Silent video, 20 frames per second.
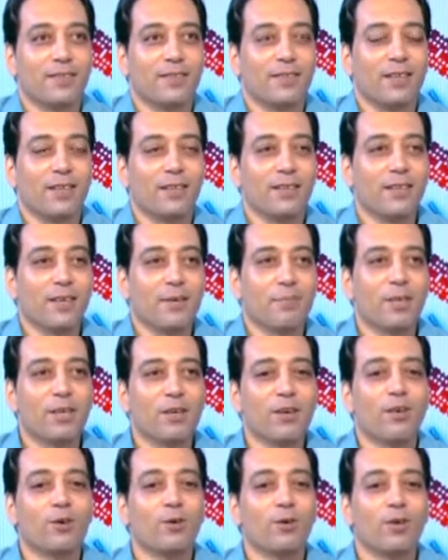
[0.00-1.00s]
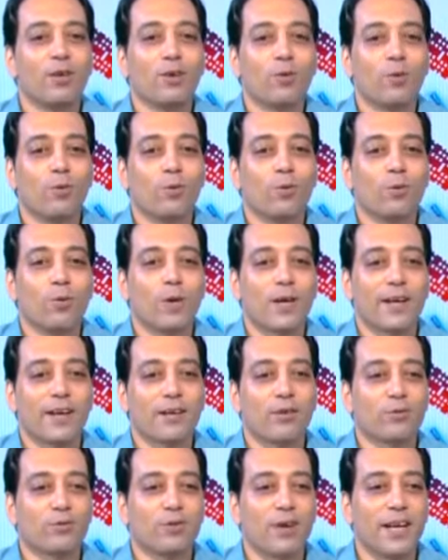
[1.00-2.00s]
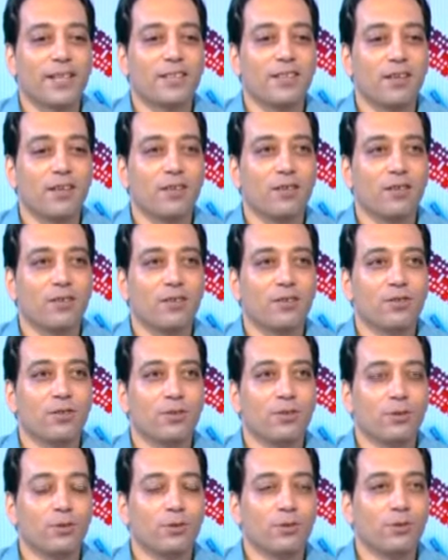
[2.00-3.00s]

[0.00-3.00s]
let me know, what kind of writing do you do?